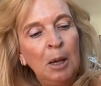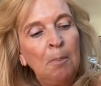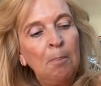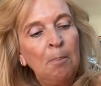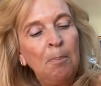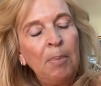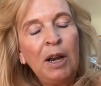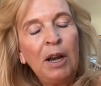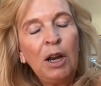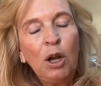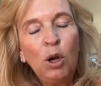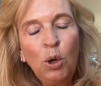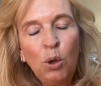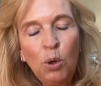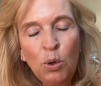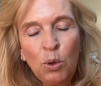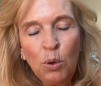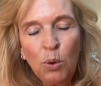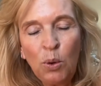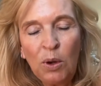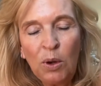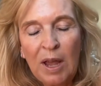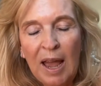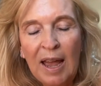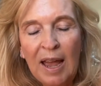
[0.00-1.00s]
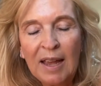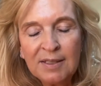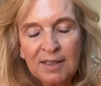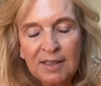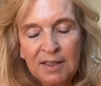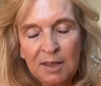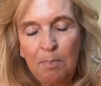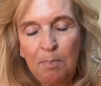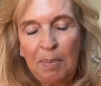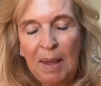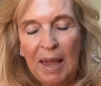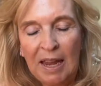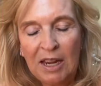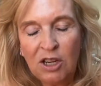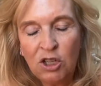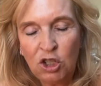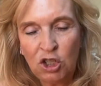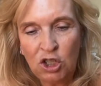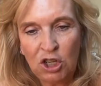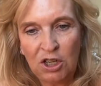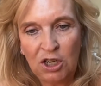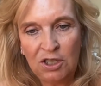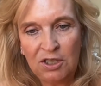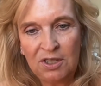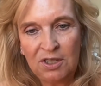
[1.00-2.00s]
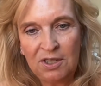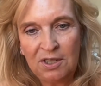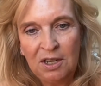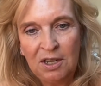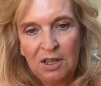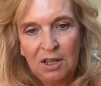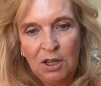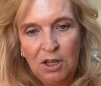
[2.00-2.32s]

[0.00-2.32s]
But who has the patience